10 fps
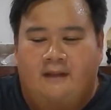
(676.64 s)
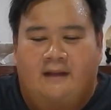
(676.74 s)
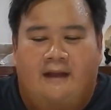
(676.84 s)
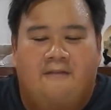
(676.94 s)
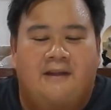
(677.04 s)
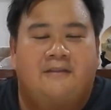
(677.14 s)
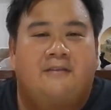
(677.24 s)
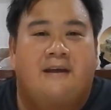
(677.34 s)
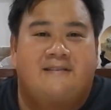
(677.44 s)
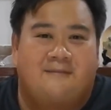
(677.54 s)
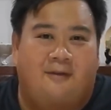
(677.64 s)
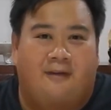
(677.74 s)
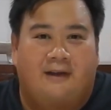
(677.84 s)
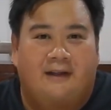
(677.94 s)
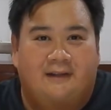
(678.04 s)
I went to SM
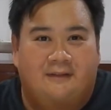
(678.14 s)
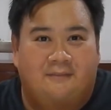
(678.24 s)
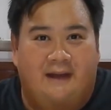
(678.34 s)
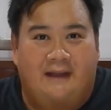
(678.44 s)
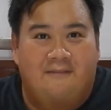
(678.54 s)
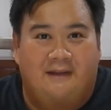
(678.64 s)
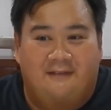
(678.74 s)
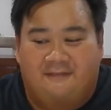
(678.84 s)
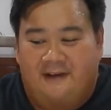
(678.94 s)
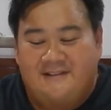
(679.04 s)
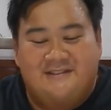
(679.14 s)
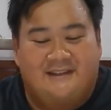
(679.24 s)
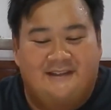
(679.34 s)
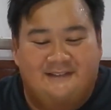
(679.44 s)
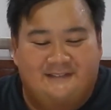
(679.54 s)
Aura to buy my fried
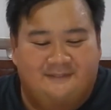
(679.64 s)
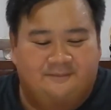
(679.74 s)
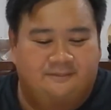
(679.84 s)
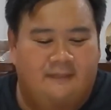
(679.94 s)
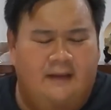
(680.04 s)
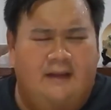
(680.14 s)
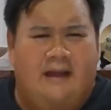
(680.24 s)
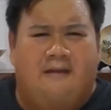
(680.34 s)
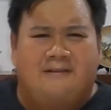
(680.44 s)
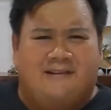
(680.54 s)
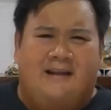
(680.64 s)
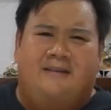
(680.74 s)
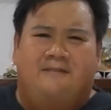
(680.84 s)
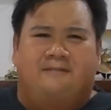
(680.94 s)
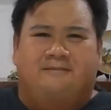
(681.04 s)
chicken. I was kind
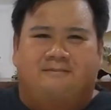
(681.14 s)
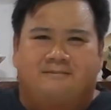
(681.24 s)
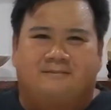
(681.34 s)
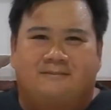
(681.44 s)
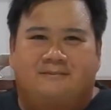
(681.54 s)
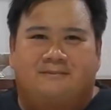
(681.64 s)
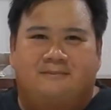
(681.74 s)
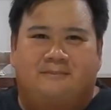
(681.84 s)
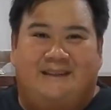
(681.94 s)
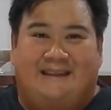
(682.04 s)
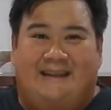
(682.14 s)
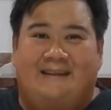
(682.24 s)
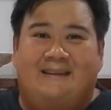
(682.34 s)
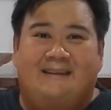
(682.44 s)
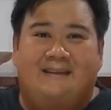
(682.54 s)
of
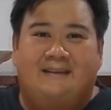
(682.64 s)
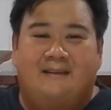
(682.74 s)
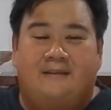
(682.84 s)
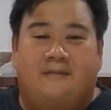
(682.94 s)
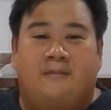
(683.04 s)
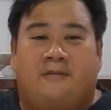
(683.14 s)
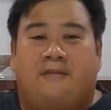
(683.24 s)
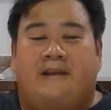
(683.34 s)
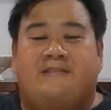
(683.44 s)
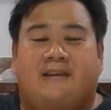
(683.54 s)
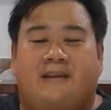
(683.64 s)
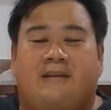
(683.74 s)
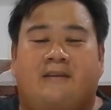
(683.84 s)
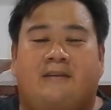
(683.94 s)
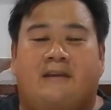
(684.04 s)
bitten from the fried
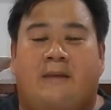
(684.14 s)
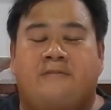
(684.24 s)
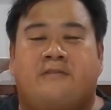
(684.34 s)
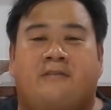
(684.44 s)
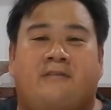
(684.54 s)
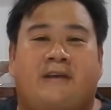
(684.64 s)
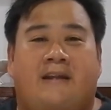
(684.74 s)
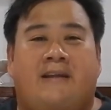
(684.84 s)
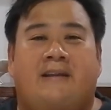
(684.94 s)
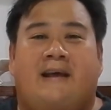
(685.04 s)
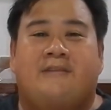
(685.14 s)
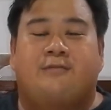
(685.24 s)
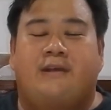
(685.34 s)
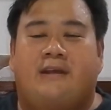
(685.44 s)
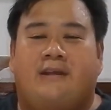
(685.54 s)
chicken episode that I did last
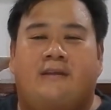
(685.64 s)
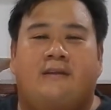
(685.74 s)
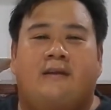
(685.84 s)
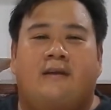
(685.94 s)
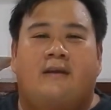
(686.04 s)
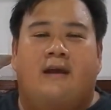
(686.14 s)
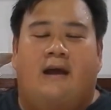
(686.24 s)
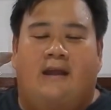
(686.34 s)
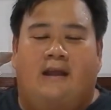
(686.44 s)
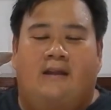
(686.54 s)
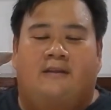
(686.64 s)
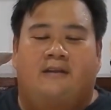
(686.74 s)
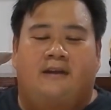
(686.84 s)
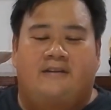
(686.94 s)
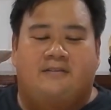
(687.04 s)
week in Ayala
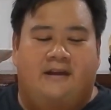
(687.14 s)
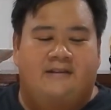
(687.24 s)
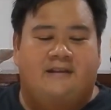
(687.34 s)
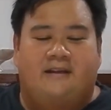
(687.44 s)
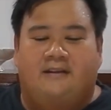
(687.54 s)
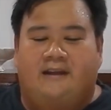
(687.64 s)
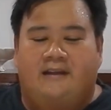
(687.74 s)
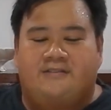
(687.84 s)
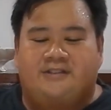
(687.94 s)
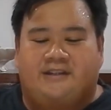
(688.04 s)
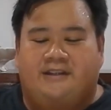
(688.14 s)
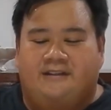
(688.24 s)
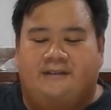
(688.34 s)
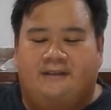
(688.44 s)
30th, so I decided to get chicken.